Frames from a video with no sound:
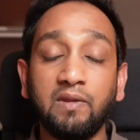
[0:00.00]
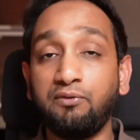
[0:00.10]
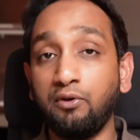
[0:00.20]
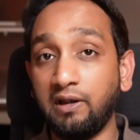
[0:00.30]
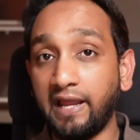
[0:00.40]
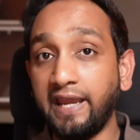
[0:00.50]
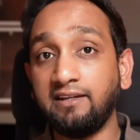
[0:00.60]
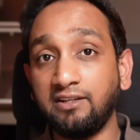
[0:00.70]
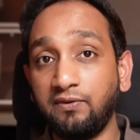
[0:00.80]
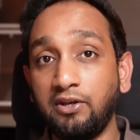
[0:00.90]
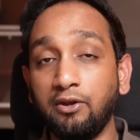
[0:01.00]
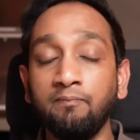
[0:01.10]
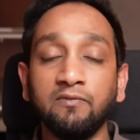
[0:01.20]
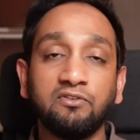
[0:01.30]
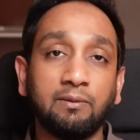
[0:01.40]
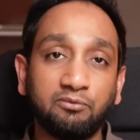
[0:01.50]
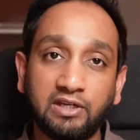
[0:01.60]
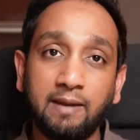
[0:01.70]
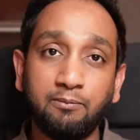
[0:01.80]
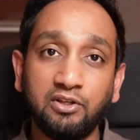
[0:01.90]
If you like this video,
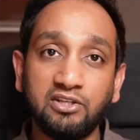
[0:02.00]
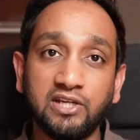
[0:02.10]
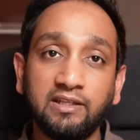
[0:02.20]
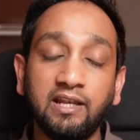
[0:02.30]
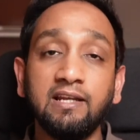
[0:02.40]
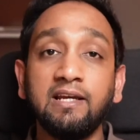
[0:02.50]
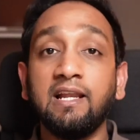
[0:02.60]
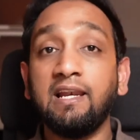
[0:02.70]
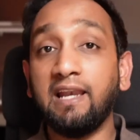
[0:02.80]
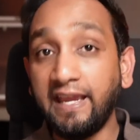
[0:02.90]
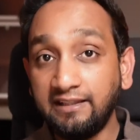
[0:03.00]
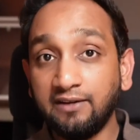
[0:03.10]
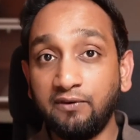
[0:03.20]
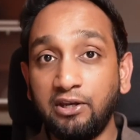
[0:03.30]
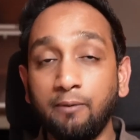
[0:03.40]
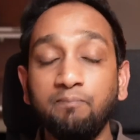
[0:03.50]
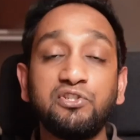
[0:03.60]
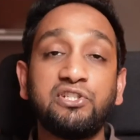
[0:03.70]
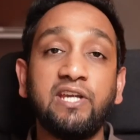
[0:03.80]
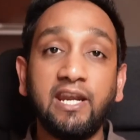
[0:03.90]
subscribe to the channel, like the video,
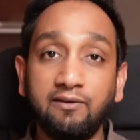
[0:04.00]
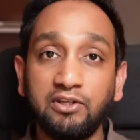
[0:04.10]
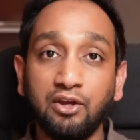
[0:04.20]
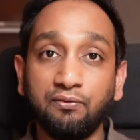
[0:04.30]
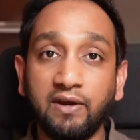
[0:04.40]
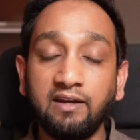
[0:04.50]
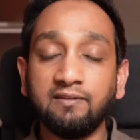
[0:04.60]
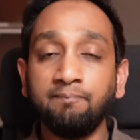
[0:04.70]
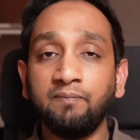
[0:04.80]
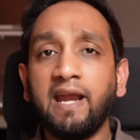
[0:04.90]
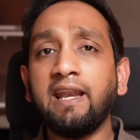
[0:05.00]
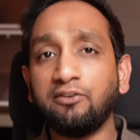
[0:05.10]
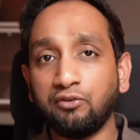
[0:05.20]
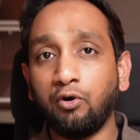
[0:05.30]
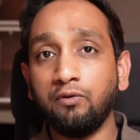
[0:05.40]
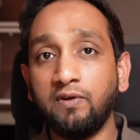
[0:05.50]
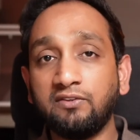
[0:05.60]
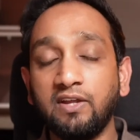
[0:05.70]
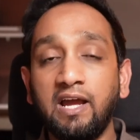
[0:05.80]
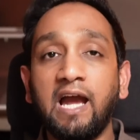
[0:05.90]
share it with your friends, and as
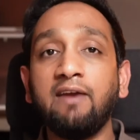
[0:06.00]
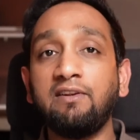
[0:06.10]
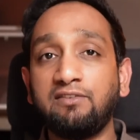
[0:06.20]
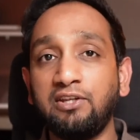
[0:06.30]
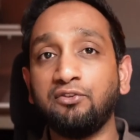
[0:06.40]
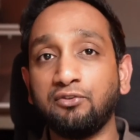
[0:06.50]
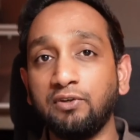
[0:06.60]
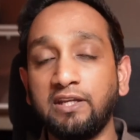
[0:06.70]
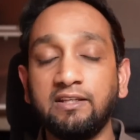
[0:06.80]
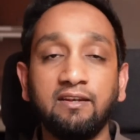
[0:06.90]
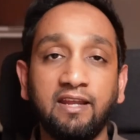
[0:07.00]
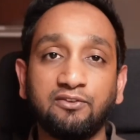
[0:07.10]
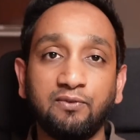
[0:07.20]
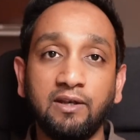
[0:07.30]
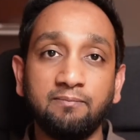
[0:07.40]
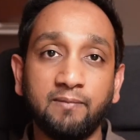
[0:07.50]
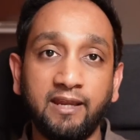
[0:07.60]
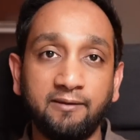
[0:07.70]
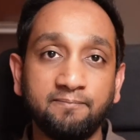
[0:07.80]
always, I will see you soon in the next one. Bye.